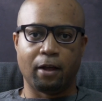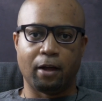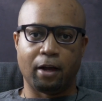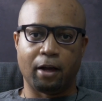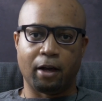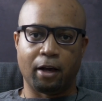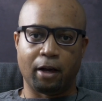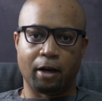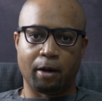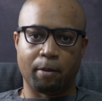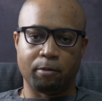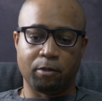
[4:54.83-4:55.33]

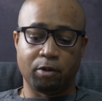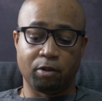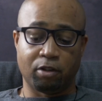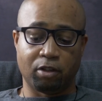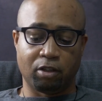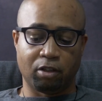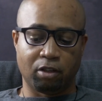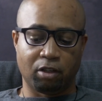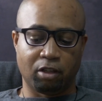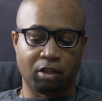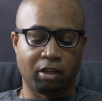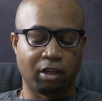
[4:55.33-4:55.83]
You
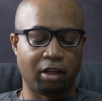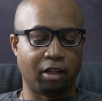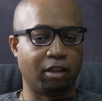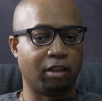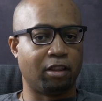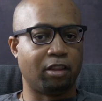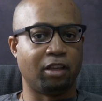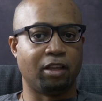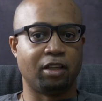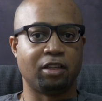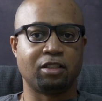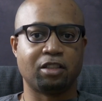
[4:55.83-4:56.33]
can get
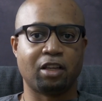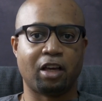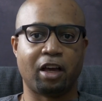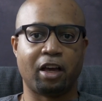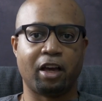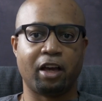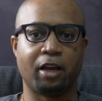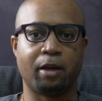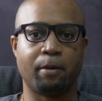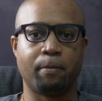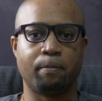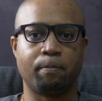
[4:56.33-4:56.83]
the
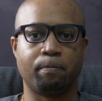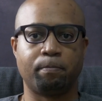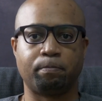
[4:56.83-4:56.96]
time,